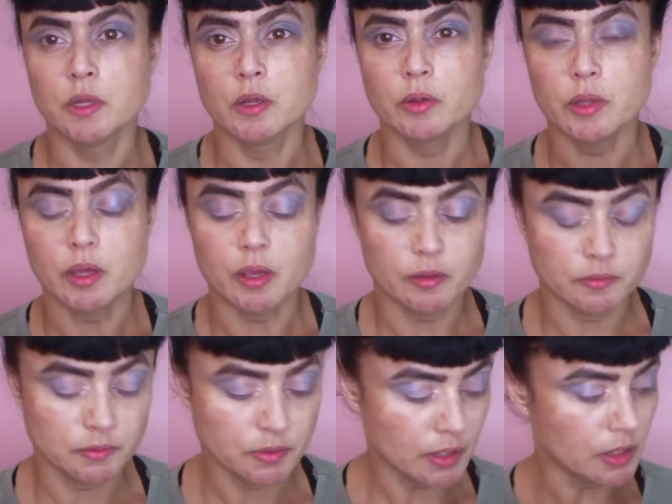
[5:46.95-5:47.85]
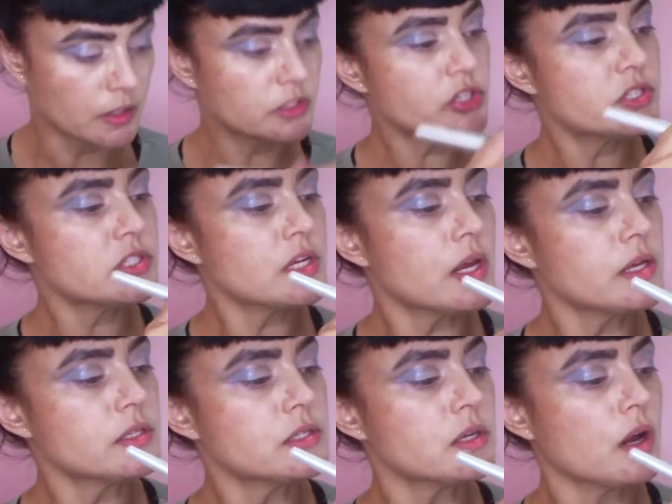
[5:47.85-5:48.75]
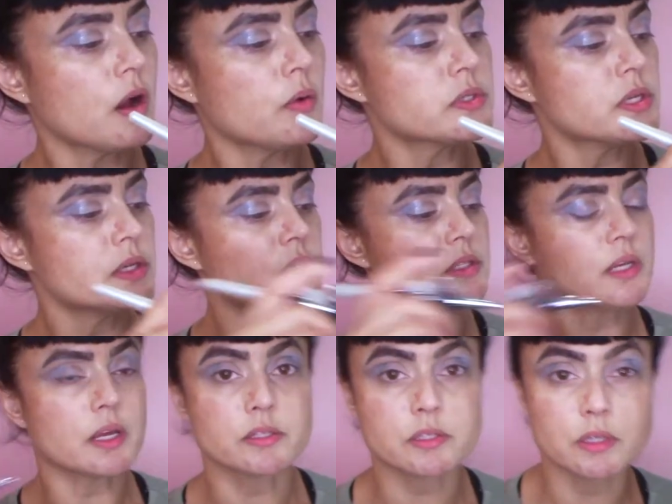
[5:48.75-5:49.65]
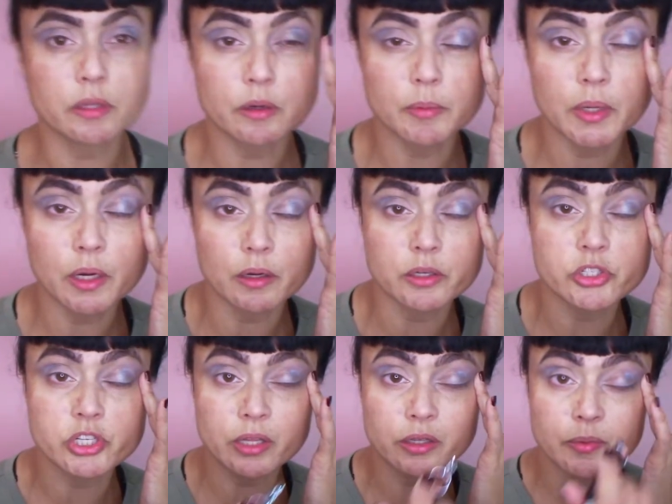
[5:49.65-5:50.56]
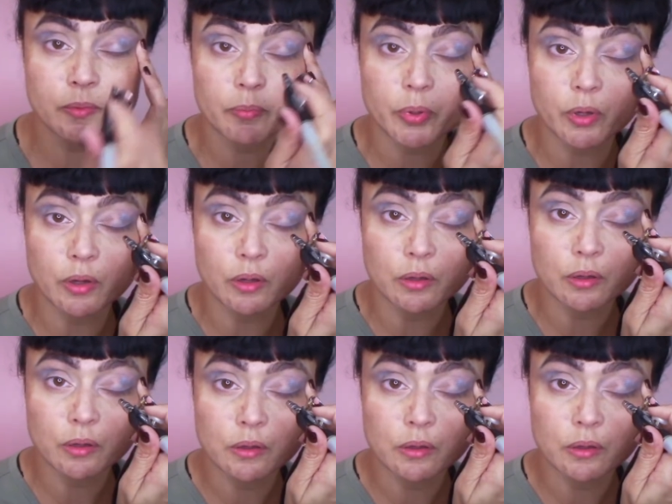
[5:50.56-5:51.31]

Okay, and I just test. I always like to test a little bit. I'm going to gently pull.